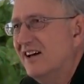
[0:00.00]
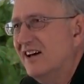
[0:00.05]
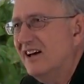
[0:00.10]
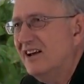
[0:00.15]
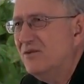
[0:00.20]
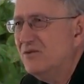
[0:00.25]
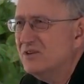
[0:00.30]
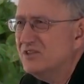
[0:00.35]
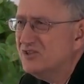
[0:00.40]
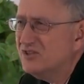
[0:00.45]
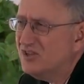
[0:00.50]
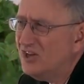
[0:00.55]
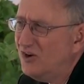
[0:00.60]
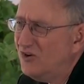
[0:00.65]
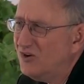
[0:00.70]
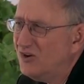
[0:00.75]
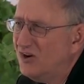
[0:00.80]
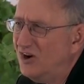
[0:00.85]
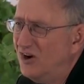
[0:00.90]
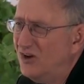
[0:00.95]
it was
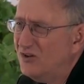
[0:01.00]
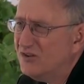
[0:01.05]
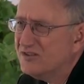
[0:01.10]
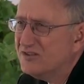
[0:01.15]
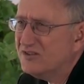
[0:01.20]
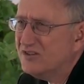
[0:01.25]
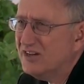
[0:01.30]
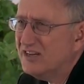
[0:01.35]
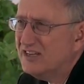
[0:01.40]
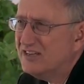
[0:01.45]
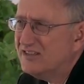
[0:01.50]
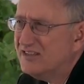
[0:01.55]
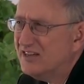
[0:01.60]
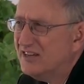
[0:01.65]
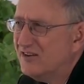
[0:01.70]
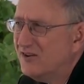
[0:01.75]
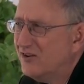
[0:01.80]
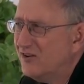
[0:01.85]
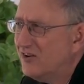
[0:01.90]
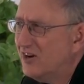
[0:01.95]
so cold, so he
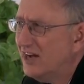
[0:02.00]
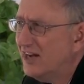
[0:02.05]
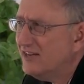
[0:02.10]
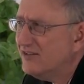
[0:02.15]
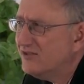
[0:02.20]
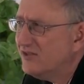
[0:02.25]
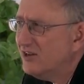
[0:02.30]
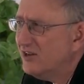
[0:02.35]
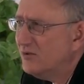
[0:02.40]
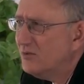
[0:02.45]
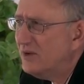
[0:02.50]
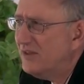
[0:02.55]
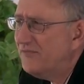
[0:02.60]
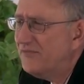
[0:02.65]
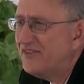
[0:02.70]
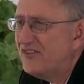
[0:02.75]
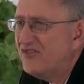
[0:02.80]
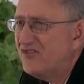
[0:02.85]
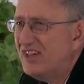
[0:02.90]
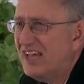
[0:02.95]
said, all right. So he
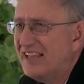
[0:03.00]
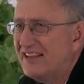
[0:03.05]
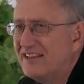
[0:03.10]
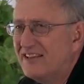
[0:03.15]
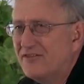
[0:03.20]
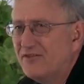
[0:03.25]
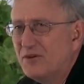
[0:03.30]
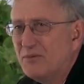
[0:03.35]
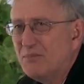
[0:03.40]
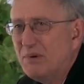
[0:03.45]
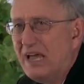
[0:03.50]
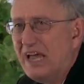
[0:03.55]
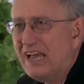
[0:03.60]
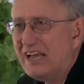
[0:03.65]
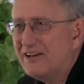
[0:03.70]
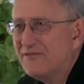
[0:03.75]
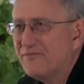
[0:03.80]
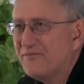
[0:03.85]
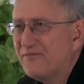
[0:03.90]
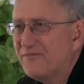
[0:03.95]
went and sat in the
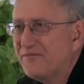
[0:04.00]
back.